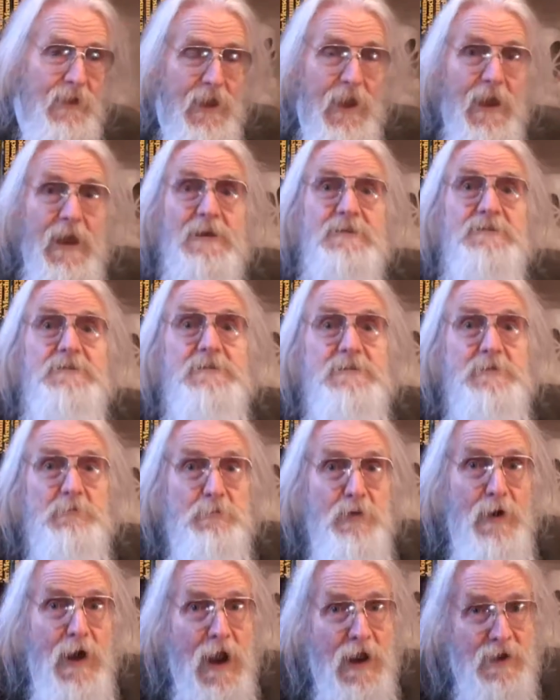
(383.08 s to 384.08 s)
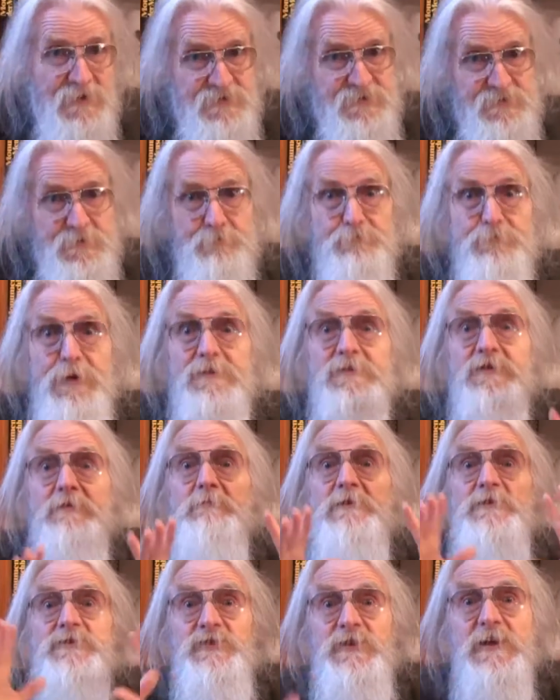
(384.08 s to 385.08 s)
as in the past, but the
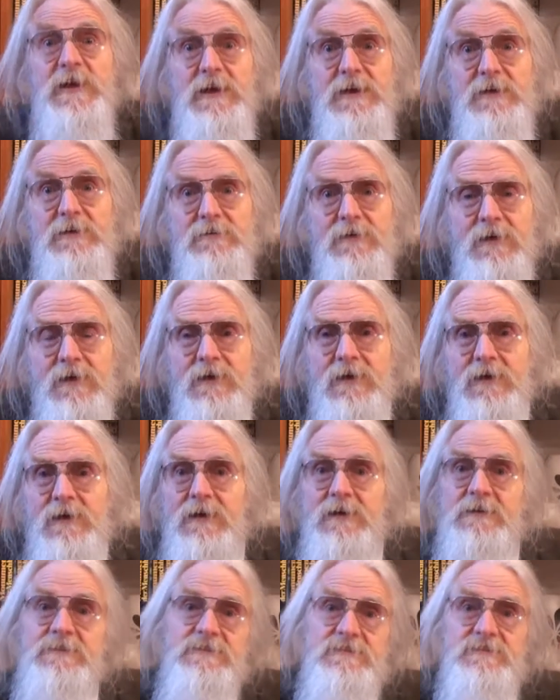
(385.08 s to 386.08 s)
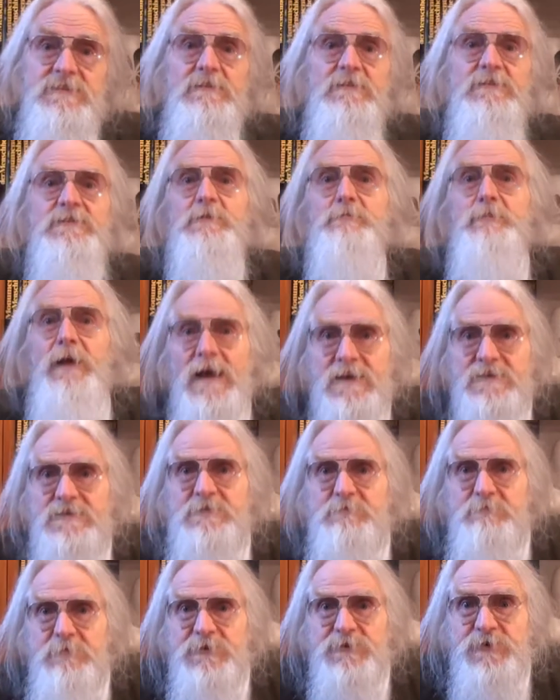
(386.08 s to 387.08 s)
machine is still the
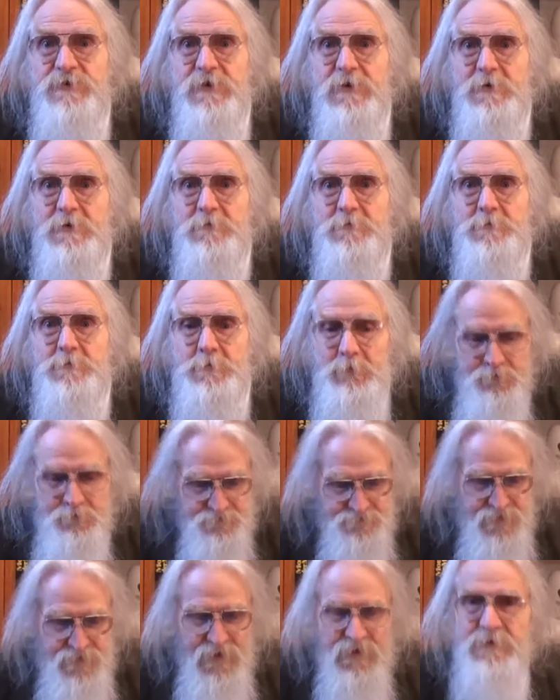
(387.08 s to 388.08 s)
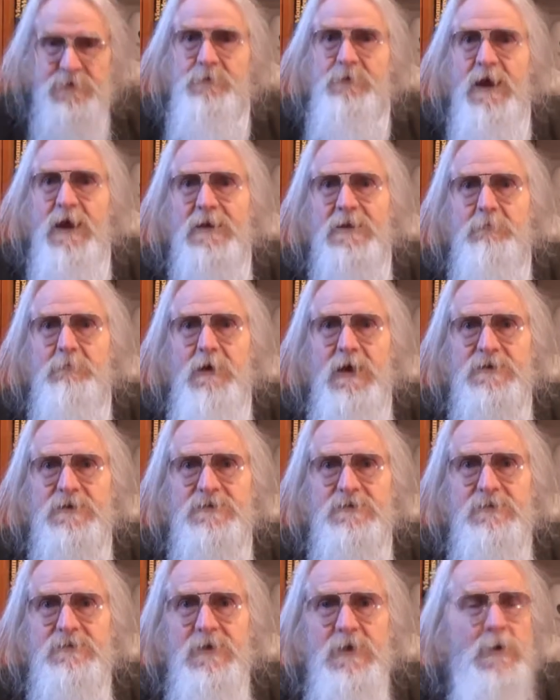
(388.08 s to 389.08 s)
best machine you can
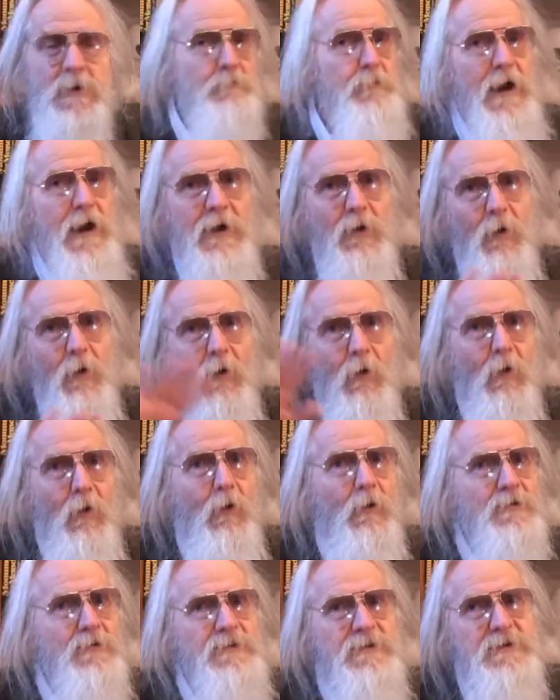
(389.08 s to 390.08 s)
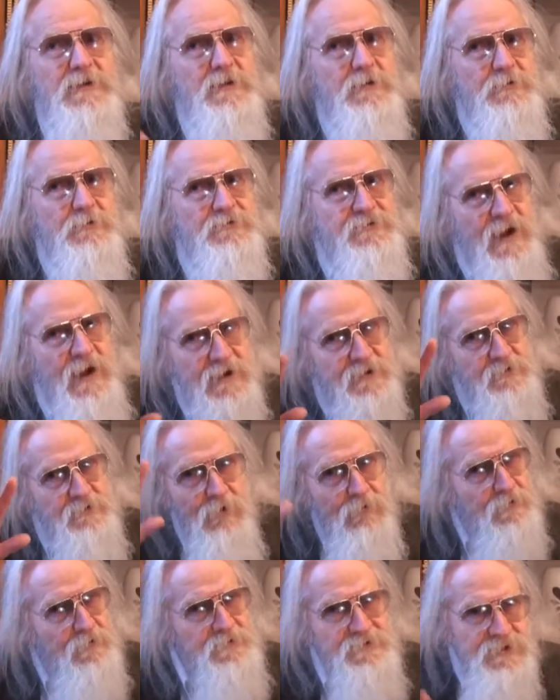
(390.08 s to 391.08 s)
imagine. By all the new
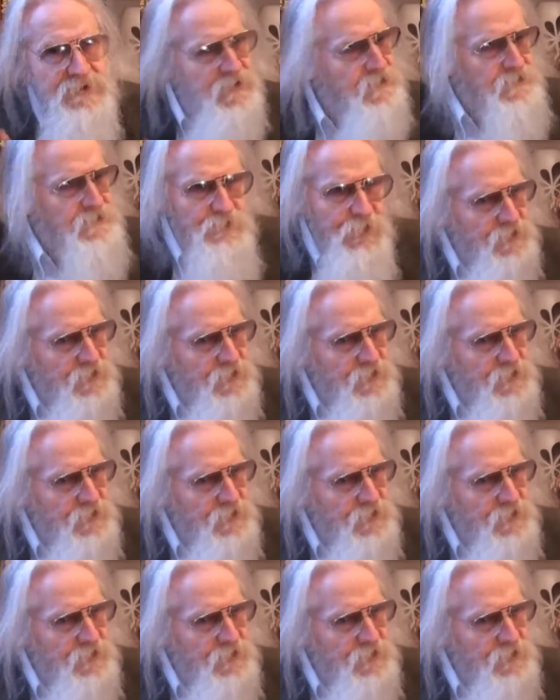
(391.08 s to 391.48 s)
technologies,